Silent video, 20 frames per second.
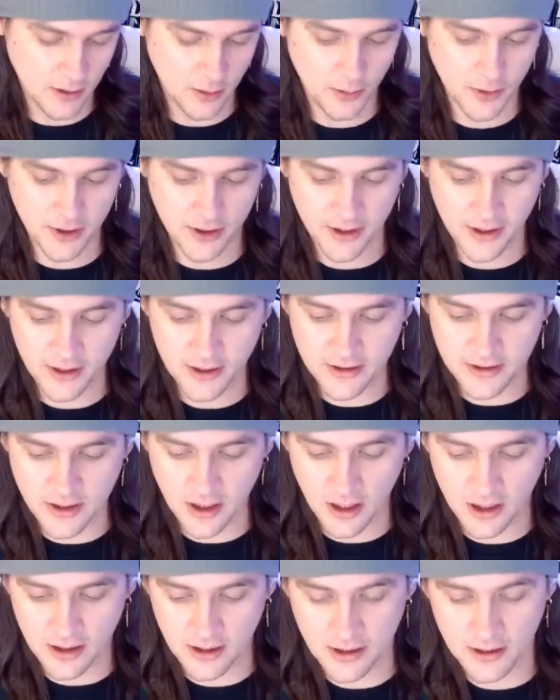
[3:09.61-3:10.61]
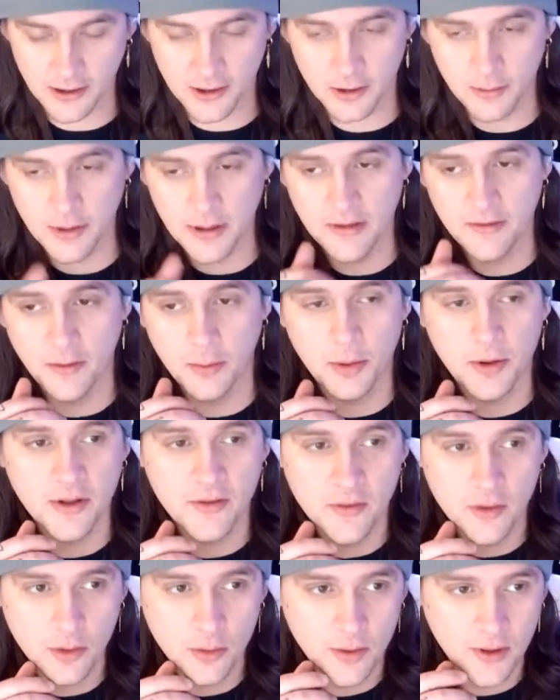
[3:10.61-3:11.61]
We're here to talk a little bit of a
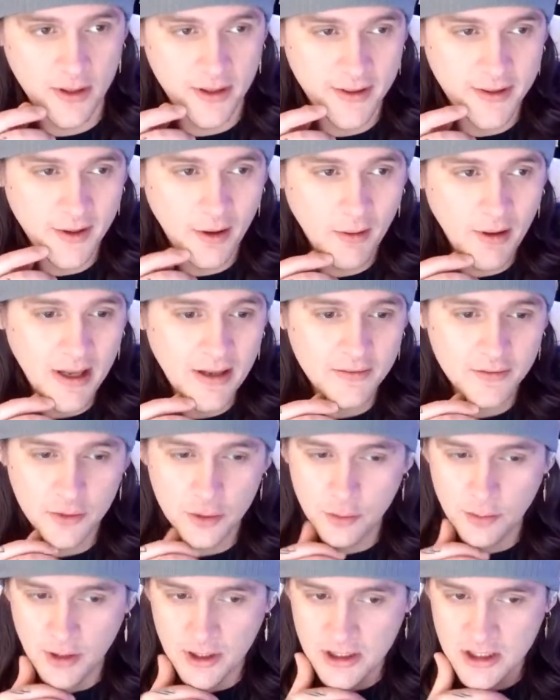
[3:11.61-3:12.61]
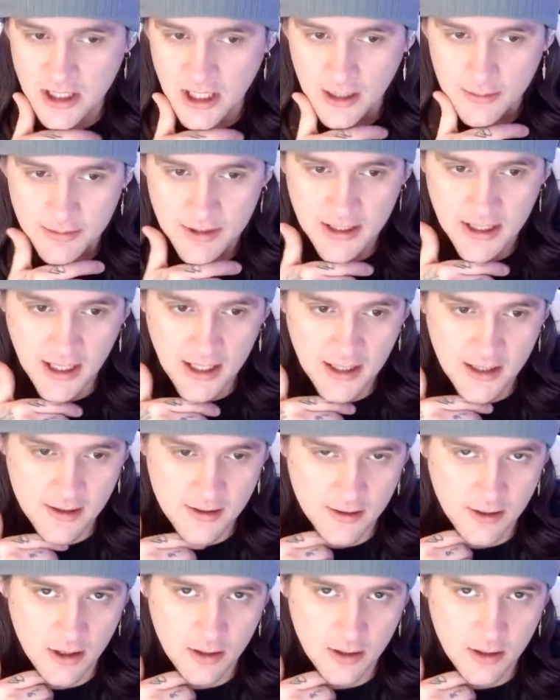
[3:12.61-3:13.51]
preview, and don't have too much time today either.